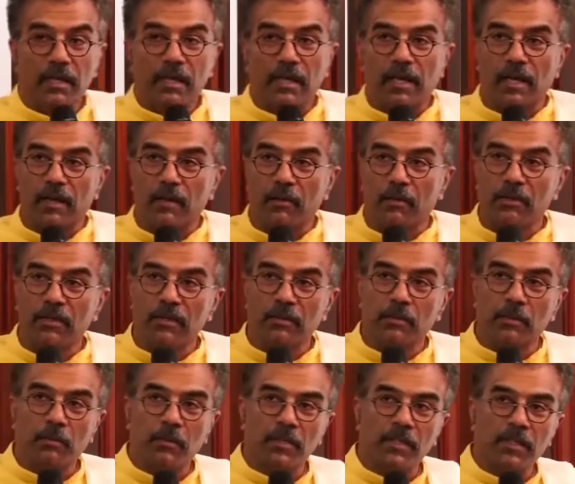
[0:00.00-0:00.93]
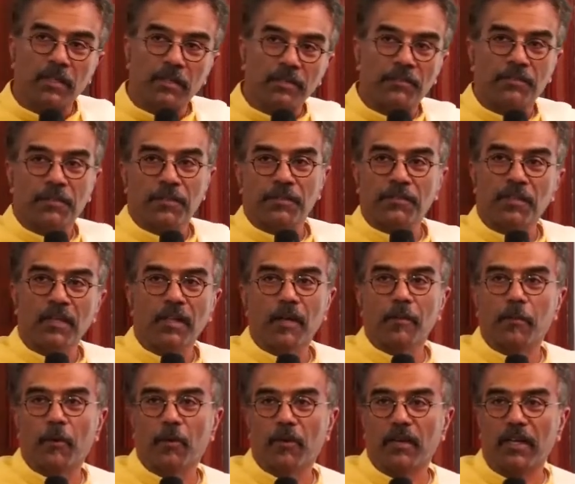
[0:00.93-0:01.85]
And the richest
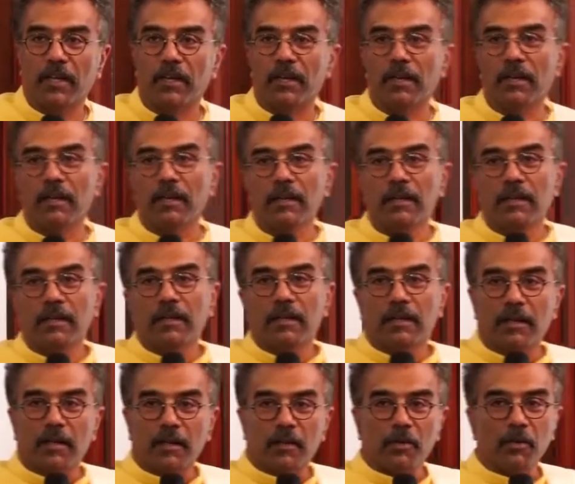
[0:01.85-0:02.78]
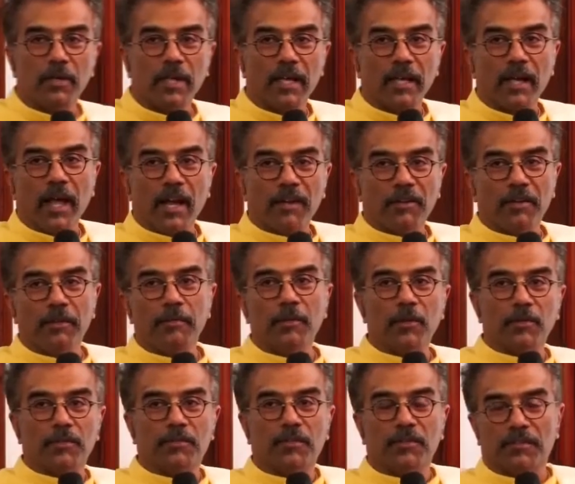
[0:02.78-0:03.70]
Singaporean today
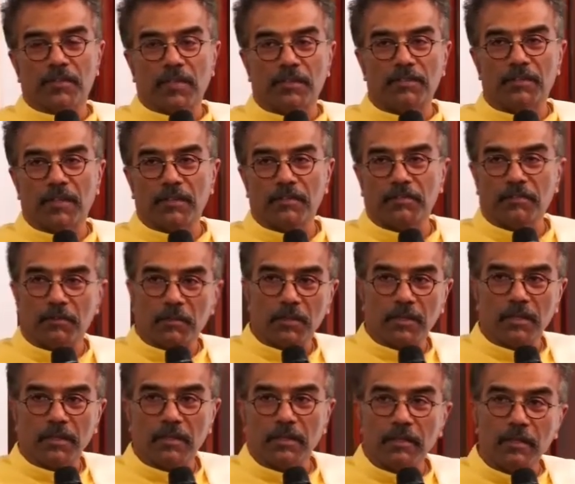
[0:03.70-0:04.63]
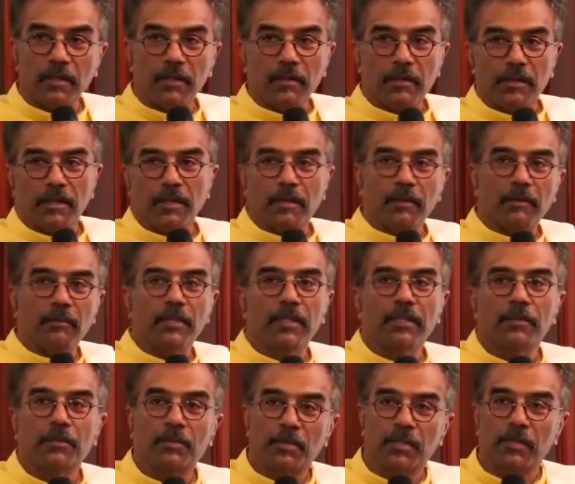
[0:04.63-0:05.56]
attributes his success to
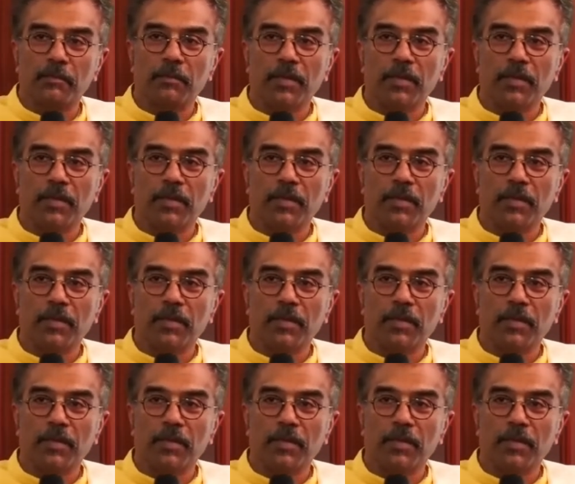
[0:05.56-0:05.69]
the